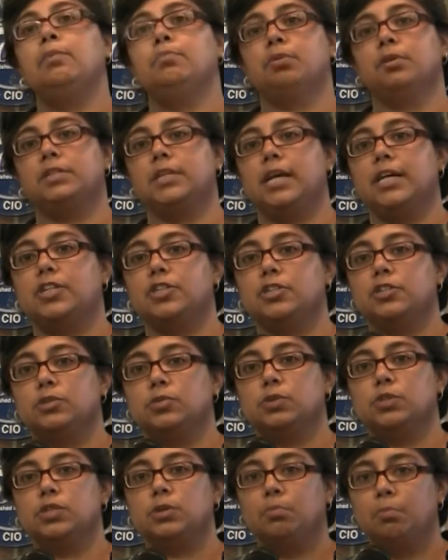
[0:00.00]
any
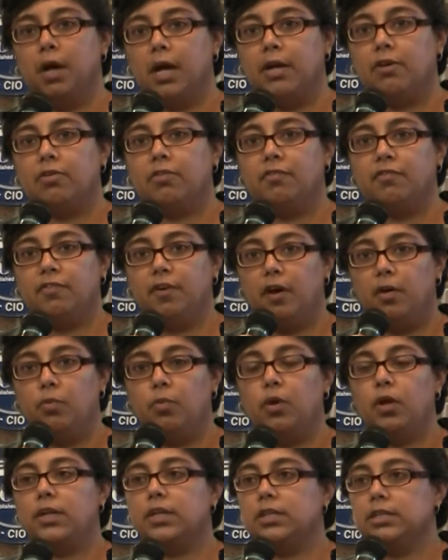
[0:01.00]
protections, which are
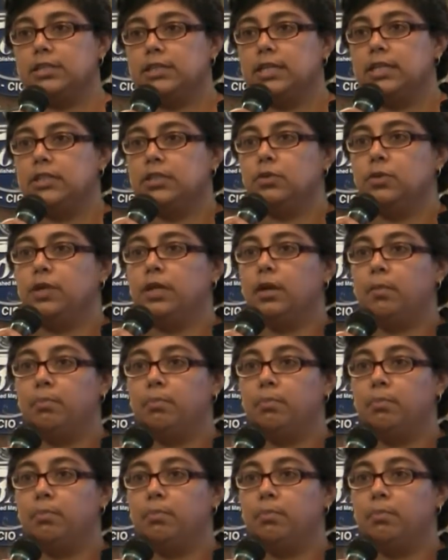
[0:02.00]
migrant farm workers.